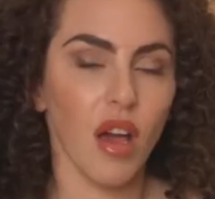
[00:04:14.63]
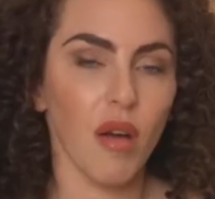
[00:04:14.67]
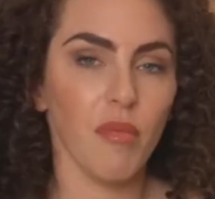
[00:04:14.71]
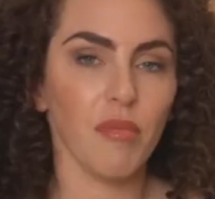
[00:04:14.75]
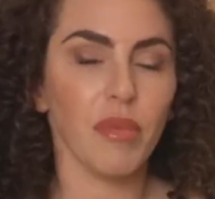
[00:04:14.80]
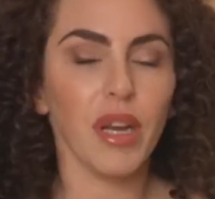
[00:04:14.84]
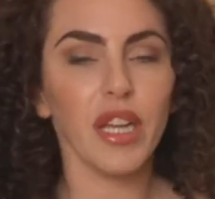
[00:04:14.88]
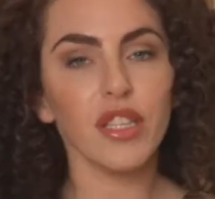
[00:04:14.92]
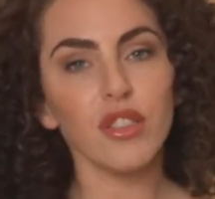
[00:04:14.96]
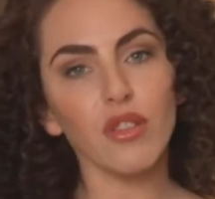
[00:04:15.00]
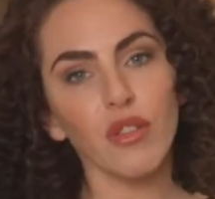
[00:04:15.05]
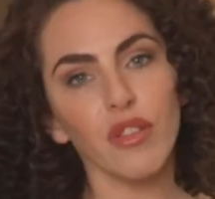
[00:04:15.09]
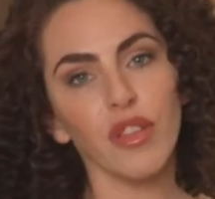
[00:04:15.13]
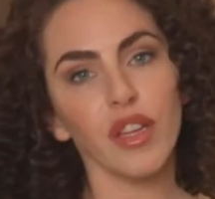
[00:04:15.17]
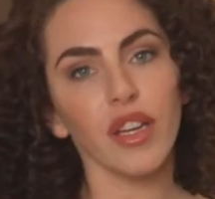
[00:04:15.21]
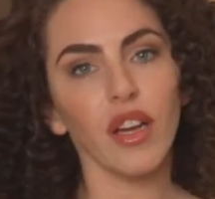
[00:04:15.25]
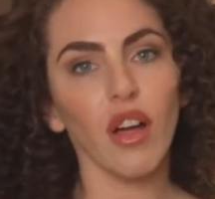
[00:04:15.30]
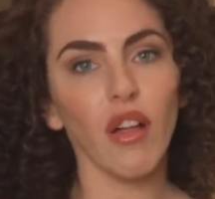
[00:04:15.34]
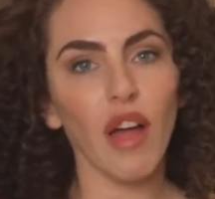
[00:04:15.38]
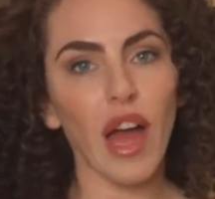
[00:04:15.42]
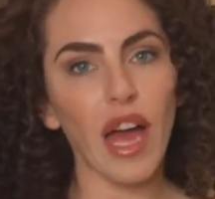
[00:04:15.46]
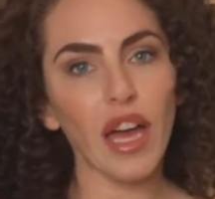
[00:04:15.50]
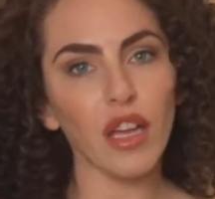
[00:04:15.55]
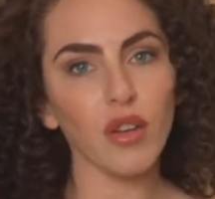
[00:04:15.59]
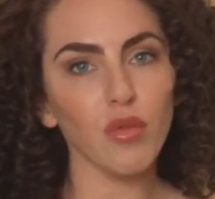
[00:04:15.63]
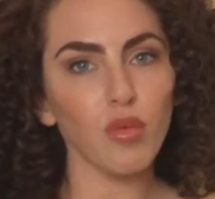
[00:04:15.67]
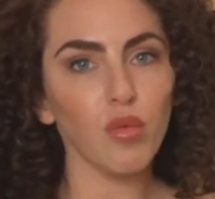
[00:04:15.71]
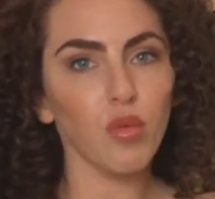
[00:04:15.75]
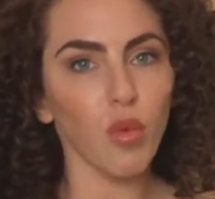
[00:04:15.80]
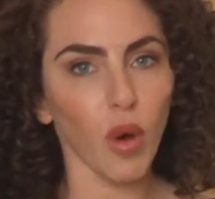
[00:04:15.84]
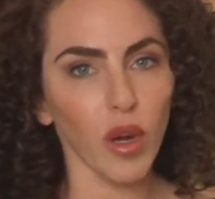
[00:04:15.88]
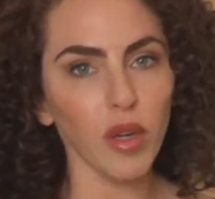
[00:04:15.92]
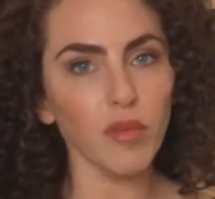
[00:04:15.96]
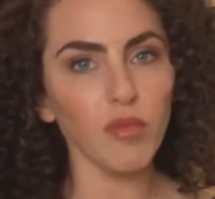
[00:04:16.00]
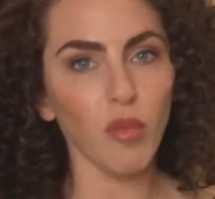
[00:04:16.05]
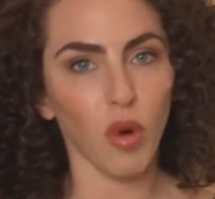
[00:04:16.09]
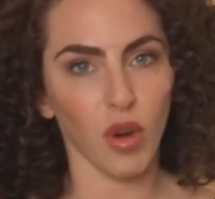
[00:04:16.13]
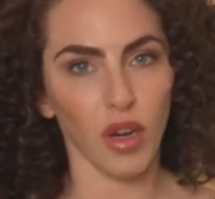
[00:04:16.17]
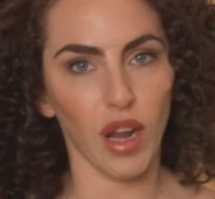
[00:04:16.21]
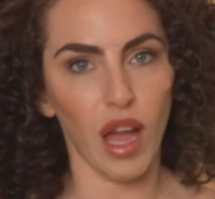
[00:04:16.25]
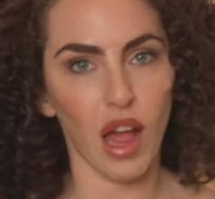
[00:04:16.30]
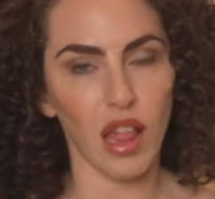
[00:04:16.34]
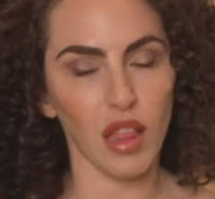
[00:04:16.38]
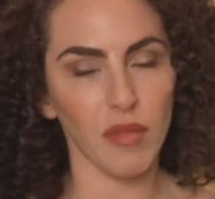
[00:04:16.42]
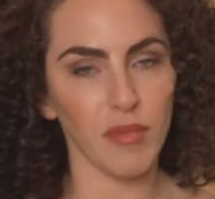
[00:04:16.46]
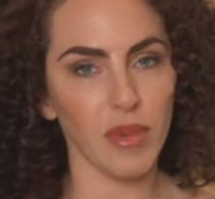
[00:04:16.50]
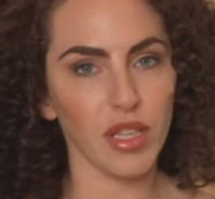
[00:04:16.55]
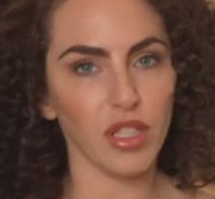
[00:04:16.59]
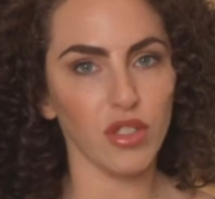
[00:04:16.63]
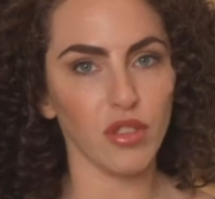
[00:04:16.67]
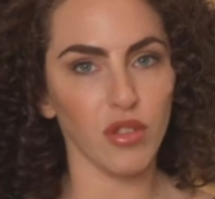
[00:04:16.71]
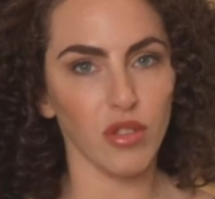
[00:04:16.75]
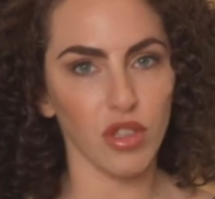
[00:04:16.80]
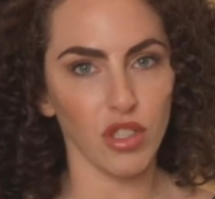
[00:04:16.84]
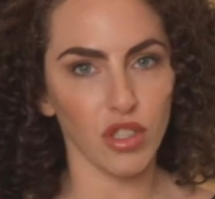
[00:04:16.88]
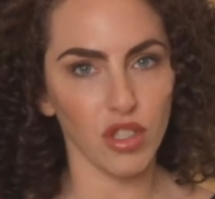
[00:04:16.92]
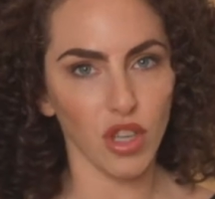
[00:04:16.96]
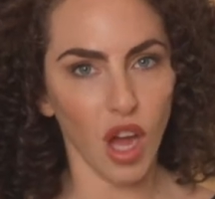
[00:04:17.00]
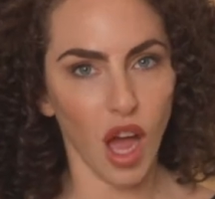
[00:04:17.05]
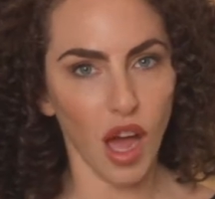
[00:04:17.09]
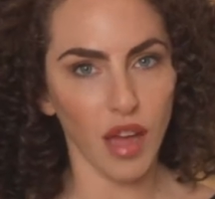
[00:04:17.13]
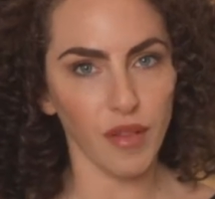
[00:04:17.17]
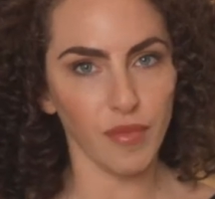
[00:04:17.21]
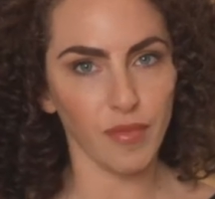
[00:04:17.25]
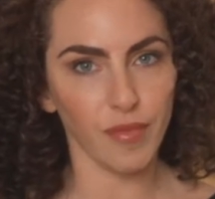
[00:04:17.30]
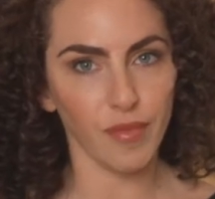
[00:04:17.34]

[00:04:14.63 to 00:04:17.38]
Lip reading: But I do think I'll add one more element to the shot.